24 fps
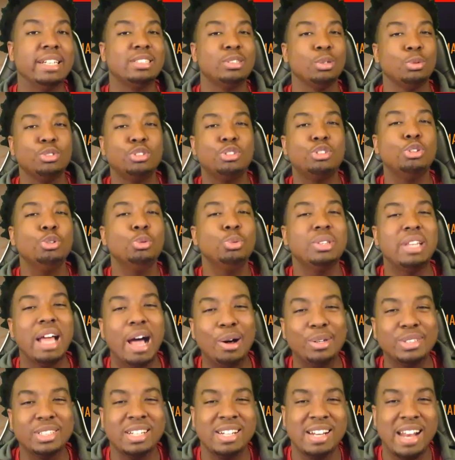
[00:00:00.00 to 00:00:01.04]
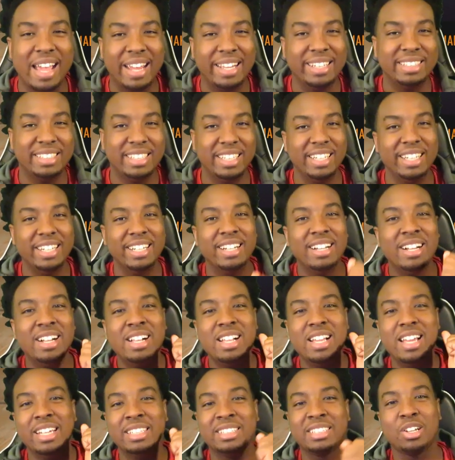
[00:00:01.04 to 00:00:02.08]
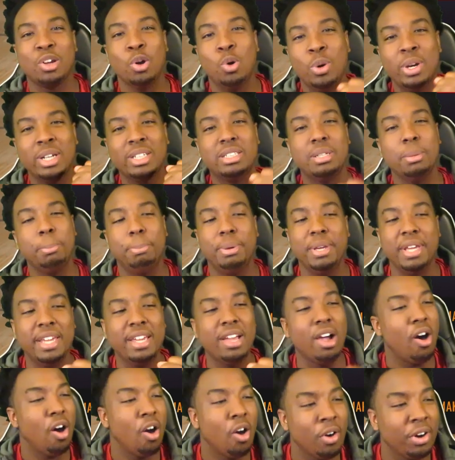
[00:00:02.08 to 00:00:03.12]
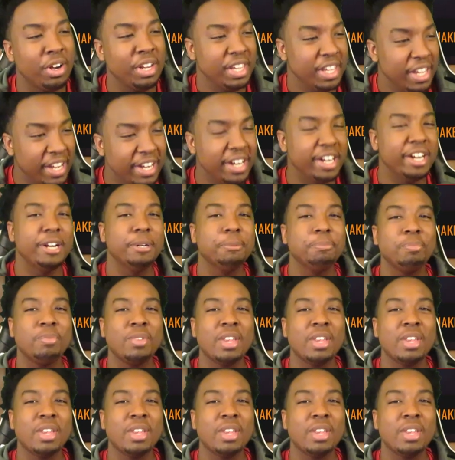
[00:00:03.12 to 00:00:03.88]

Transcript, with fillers: So 2019 is going to be our year